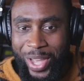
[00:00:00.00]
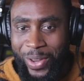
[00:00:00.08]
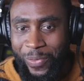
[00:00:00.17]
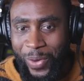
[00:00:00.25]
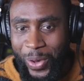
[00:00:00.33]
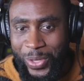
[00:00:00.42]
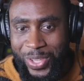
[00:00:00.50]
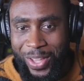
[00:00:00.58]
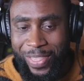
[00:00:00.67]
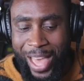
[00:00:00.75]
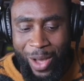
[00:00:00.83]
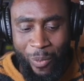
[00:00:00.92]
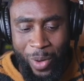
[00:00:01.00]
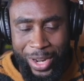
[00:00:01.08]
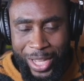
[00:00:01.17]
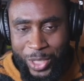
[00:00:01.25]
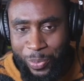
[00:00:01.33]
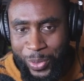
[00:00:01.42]
focused on that
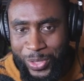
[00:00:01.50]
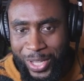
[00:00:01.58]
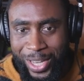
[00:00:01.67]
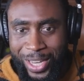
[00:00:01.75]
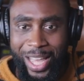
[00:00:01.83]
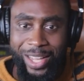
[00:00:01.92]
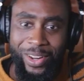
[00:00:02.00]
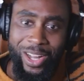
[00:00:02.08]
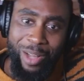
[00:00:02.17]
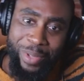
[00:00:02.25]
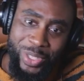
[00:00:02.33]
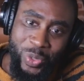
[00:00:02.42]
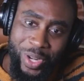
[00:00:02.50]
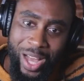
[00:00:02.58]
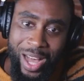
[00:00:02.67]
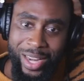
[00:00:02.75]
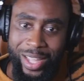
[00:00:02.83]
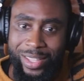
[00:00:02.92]
100%, and you're coming to an
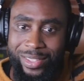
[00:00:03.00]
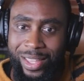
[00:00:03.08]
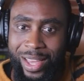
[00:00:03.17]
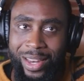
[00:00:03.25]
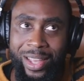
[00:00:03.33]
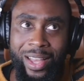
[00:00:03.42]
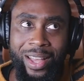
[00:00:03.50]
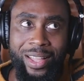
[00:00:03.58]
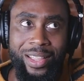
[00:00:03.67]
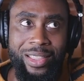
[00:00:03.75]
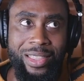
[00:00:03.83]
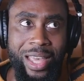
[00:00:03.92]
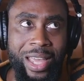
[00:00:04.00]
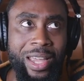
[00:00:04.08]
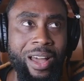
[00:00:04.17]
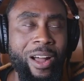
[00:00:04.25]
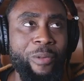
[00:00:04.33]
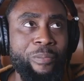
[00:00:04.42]
audience that they
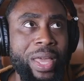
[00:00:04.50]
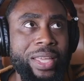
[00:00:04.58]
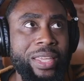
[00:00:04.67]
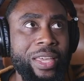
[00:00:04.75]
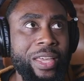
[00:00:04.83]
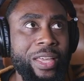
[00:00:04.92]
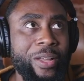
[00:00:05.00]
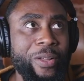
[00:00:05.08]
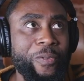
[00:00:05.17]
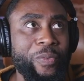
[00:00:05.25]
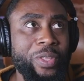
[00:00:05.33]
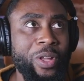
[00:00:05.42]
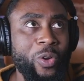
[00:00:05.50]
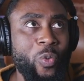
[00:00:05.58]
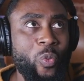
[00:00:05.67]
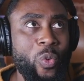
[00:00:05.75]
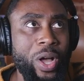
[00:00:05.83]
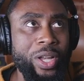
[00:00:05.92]
are making, you're
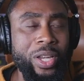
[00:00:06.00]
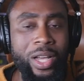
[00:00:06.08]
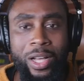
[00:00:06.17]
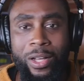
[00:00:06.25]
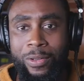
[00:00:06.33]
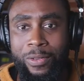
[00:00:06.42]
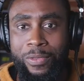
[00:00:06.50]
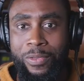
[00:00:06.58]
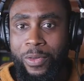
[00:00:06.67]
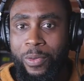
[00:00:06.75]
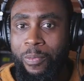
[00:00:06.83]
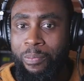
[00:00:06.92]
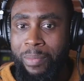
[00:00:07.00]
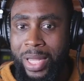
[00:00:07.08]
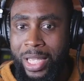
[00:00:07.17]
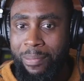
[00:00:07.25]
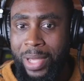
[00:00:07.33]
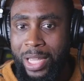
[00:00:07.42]
one of
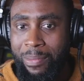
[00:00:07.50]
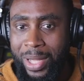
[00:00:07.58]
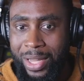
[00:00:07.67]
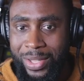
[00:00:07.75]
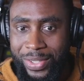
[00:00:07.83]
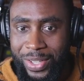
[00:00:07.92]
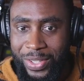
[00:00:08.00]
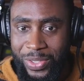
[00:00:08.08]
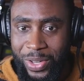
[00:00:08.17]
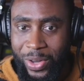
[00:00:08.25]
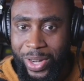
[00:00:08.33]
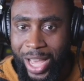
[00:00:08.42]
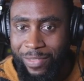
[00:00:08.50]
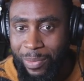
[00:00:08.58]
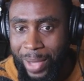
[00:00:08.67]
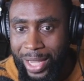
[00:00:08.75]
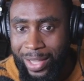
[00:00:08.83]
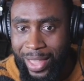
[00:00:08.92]
many decisions they're going to have to
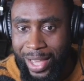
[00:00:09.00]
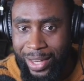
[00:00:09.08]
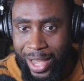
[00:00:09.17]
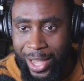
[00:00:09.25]
make in that day.